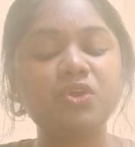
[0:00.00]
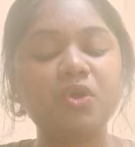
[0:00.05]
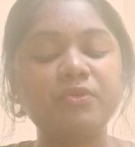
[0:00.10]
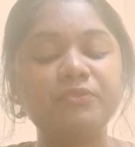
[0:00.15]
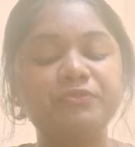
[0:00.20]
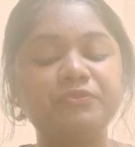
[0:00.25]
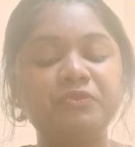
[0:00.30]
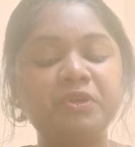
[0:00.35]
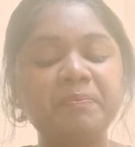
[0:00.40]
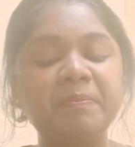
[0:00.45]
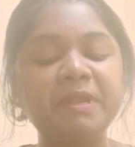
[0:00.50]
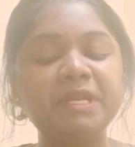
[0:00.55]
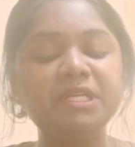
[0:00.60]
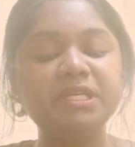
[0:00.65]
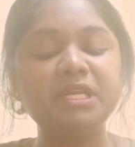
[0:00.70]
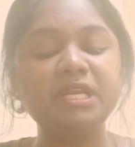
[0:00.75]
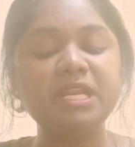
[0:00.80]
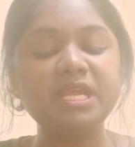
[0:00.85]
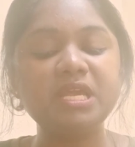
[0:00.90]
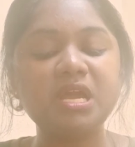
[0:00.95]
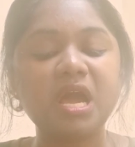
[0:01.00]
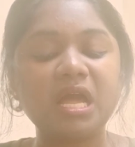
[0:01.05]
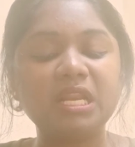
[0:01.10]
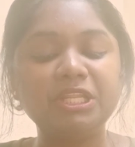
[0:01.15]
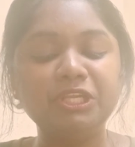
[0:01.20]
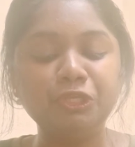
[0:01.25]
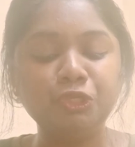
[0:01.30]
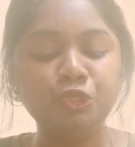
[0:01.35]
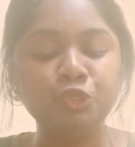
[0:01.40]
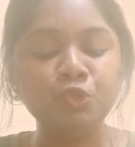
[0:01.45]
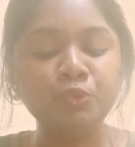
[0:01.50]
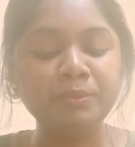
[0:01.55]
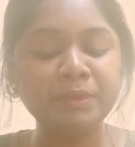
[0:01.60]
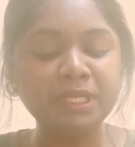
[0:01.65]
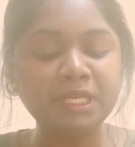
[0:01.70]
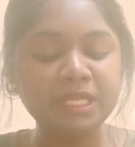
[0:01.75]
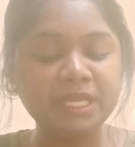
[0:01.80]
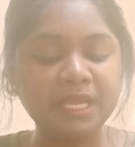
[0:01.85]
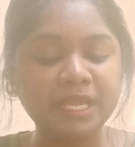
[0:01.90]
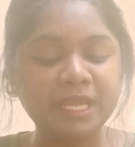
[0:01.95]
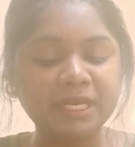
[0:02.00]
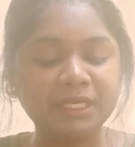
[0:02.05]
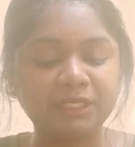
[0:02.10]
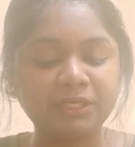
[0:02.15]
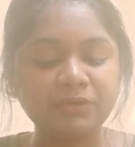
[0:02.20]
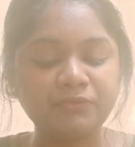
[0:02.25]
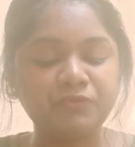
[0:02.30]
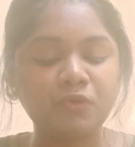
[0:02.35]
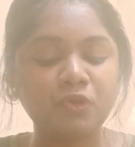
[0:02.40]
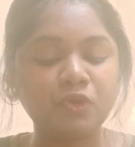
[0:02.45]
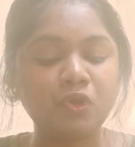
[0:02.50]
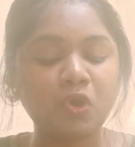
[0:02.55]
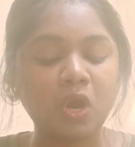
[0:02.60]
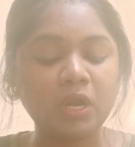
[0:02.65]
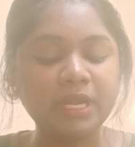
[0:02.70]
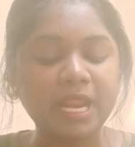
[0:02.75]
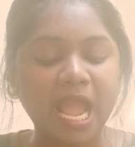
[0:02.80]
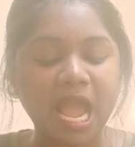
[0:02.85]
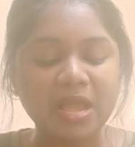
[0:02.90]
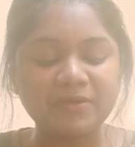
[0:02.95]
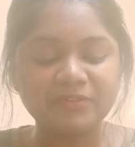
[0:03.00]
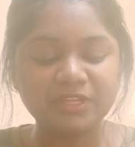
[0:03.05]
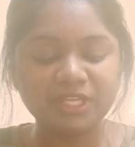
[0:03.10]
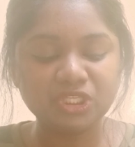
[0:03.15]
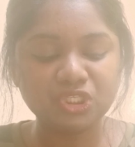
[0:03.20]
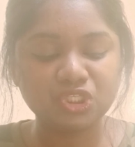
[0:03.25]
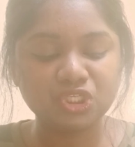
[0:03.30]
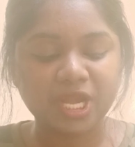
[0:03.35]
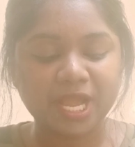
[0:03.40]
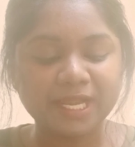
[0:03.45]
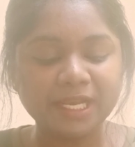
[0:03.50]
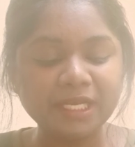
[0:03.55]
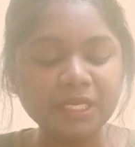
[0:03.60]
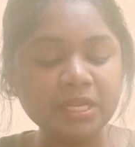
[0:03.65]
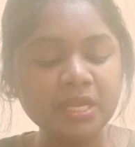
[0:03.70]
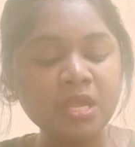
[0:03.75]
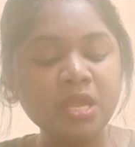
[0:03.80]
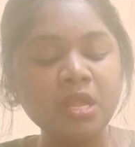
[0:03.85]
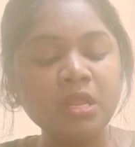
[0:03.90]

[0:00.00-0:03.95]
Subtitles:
of repeatedly Kali humiliated for not having child.